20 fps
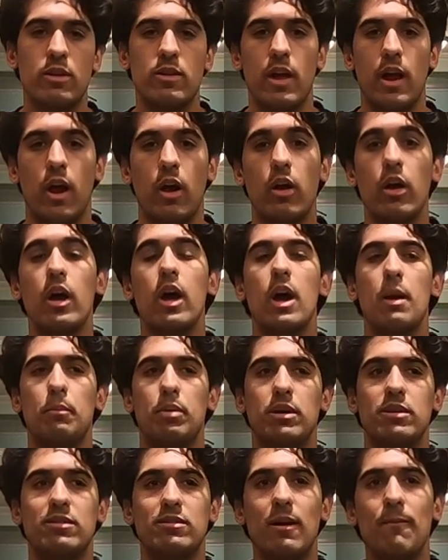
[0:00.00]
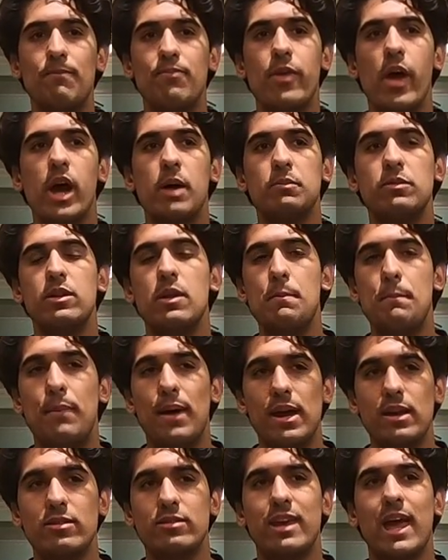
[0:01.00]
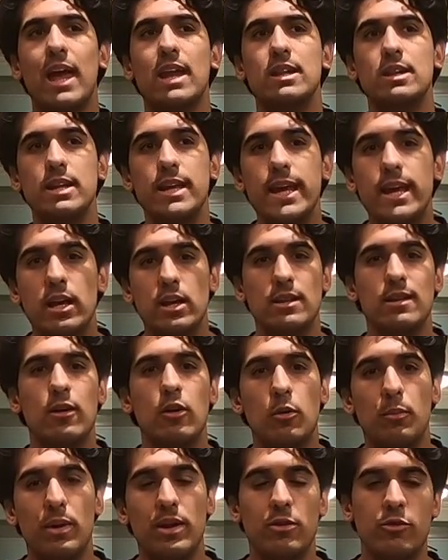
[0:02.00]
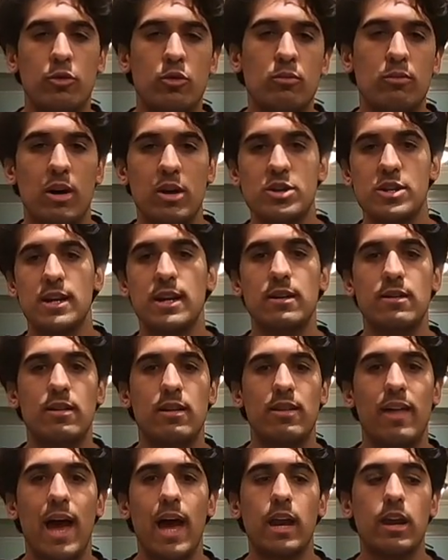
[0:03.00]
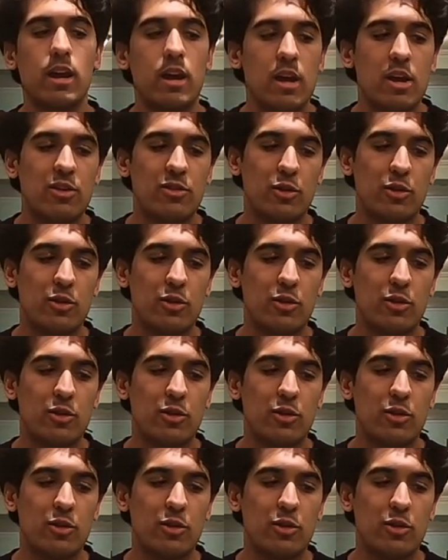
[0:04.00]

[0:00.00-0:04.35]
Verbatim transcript: in there, but sometimes the bass can leak a little bit too much into that,